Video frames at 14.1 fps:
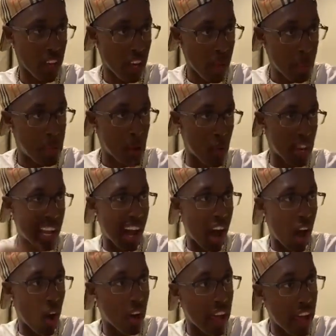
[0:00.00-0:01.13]
Been when he all
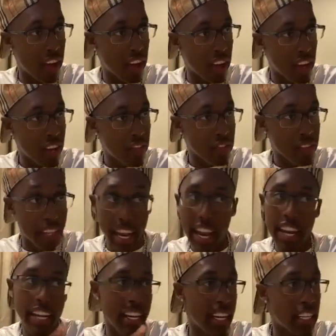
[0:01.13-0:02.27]
that. That ain't
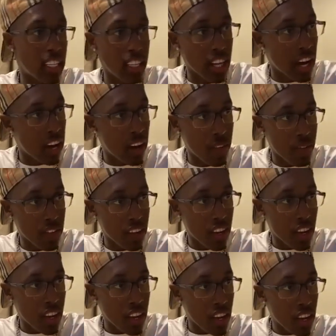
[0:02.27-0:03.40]
even get took down.
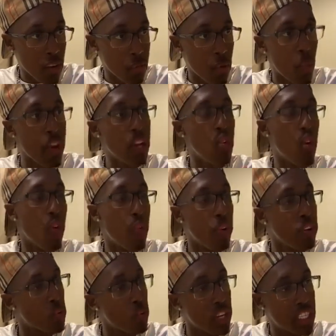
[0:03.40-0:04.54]
But we do a flip this
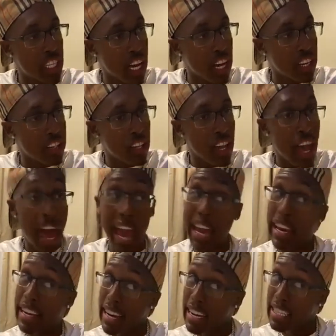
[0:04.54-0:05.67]
witch challenge. Ain't
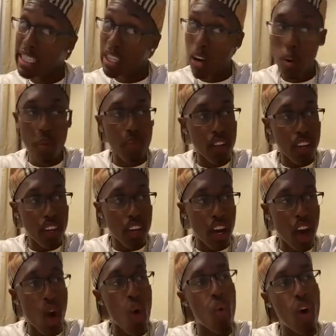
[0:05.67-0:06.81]
none so.
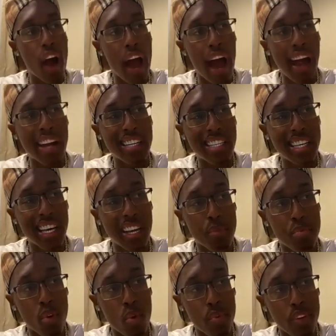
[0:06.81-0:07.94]
Oh, I shit
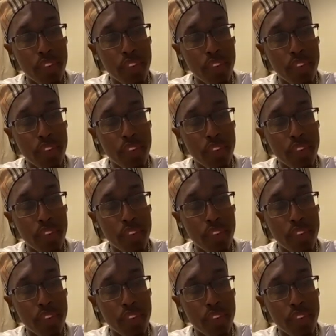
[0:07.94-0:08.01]
inappropriate.